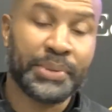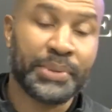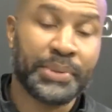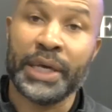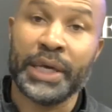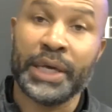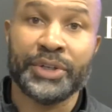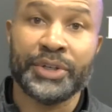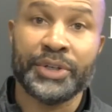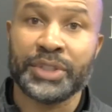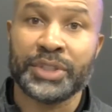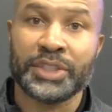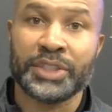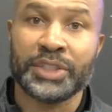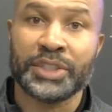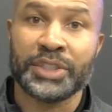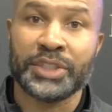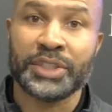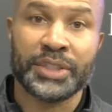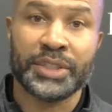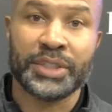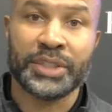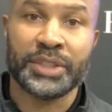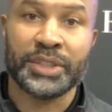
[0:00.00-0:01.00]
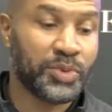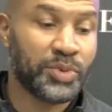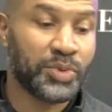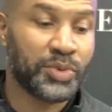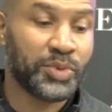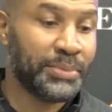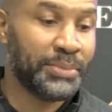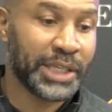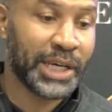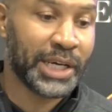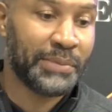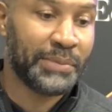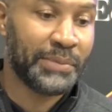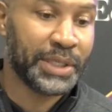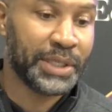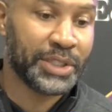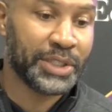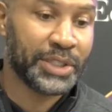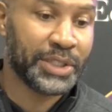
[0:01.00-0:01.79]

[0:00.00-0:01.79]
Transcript: And that's what my job is. So,